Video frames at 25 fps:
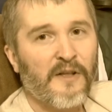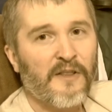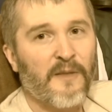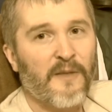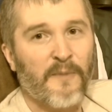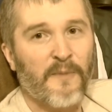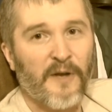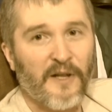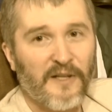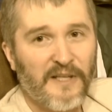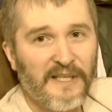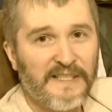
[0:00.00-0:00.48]

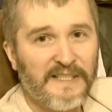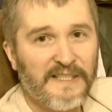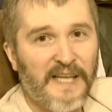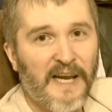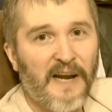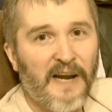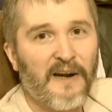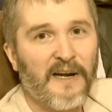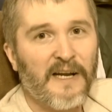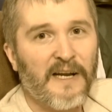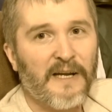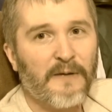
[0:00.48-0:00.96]
The
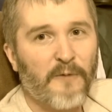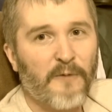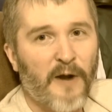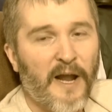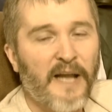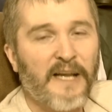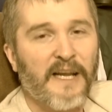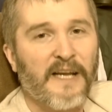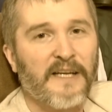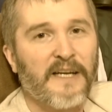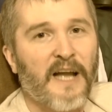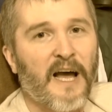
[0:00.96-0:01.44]
military
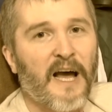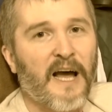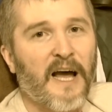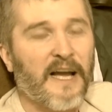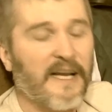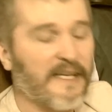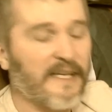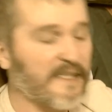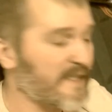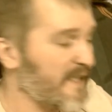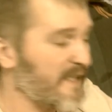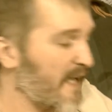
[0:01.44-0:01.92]

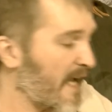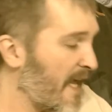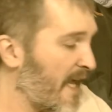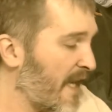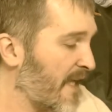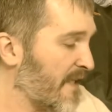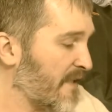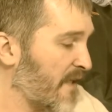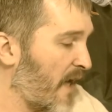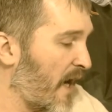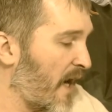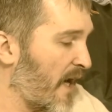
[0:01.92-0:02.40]
recognized
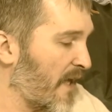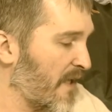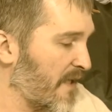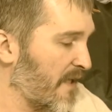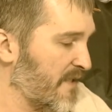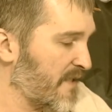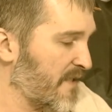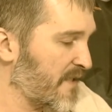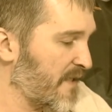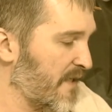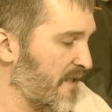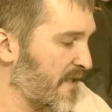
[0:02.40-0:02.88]
and
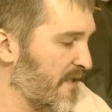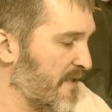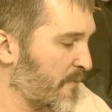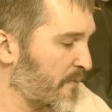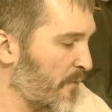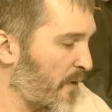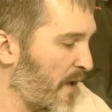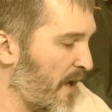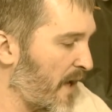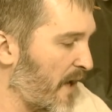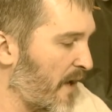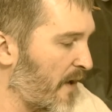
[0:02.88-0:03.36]
acknowledged it as
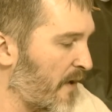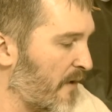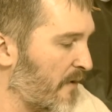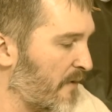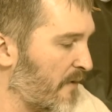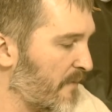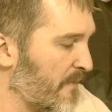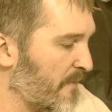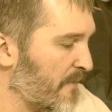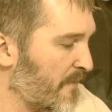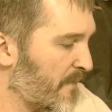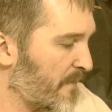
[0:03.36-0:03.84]

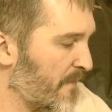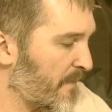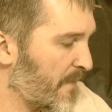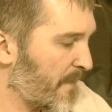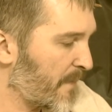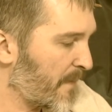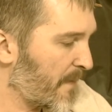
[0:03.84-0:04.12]
well.